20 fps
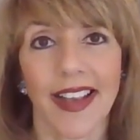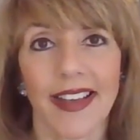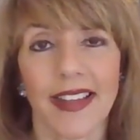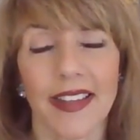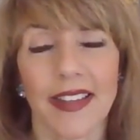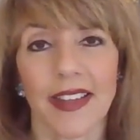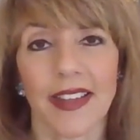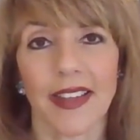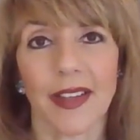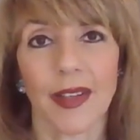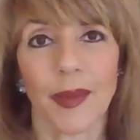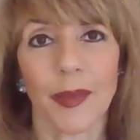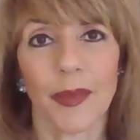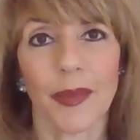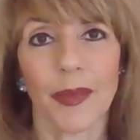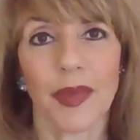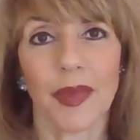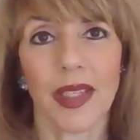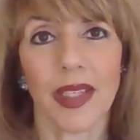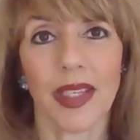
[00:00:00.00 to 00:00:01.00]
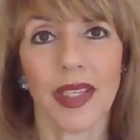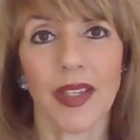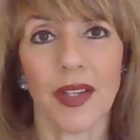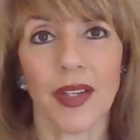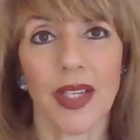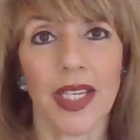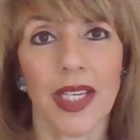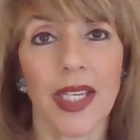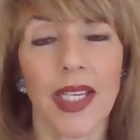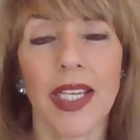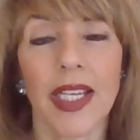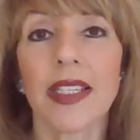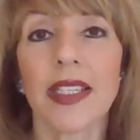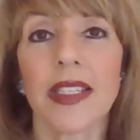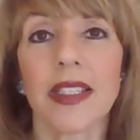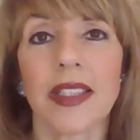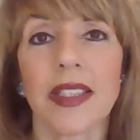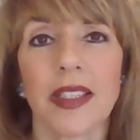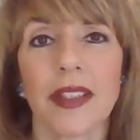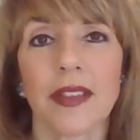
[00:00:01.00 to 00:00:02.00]
And, you know, he
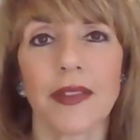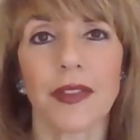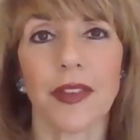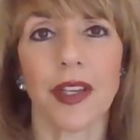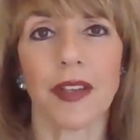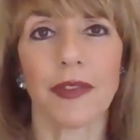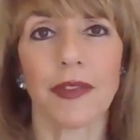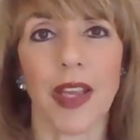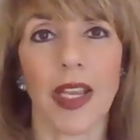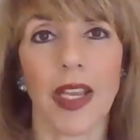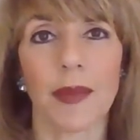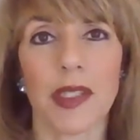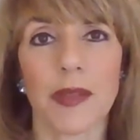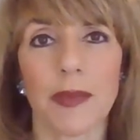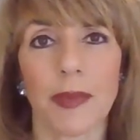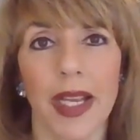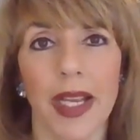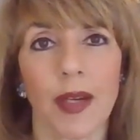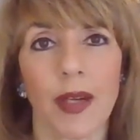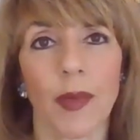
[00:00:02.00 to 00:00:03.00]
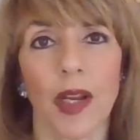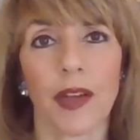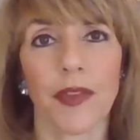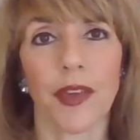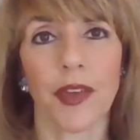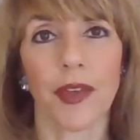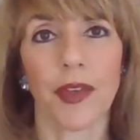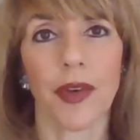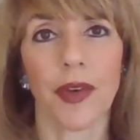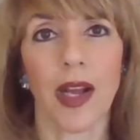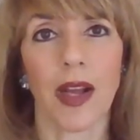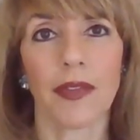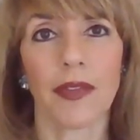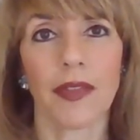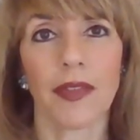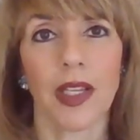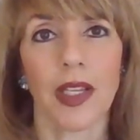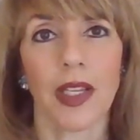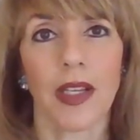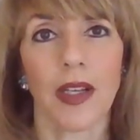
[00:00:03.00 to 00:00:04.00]
did the very famous black and white
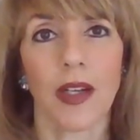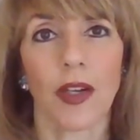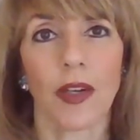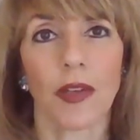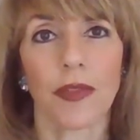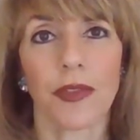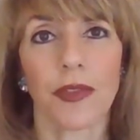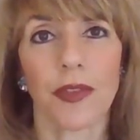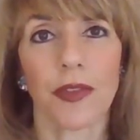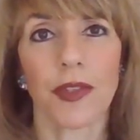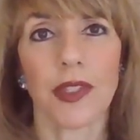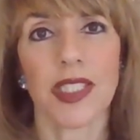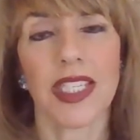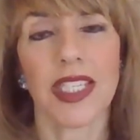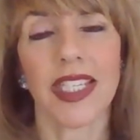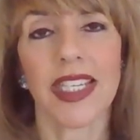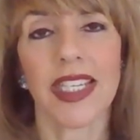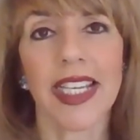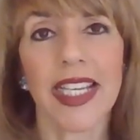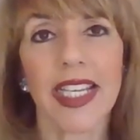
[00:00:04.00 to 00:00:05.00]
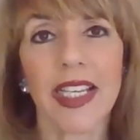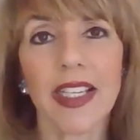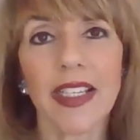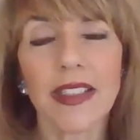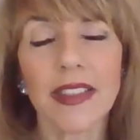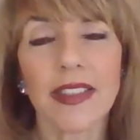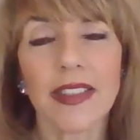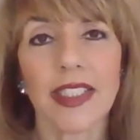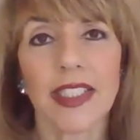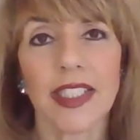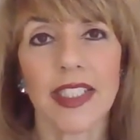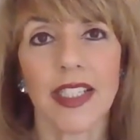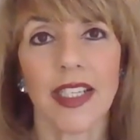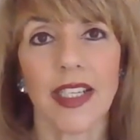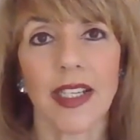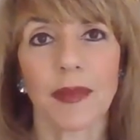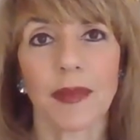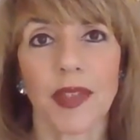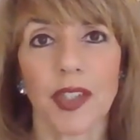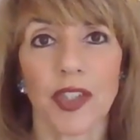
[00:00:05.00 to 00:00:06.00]
photograph of Christine Keeler,
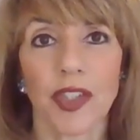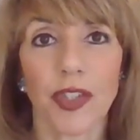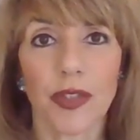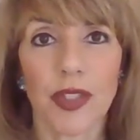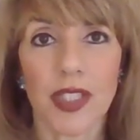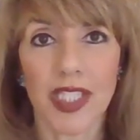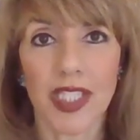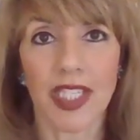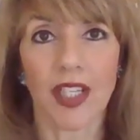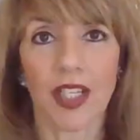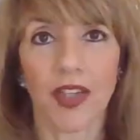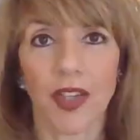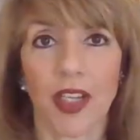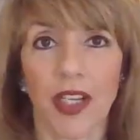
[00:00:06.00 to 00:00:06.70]
the nude sitting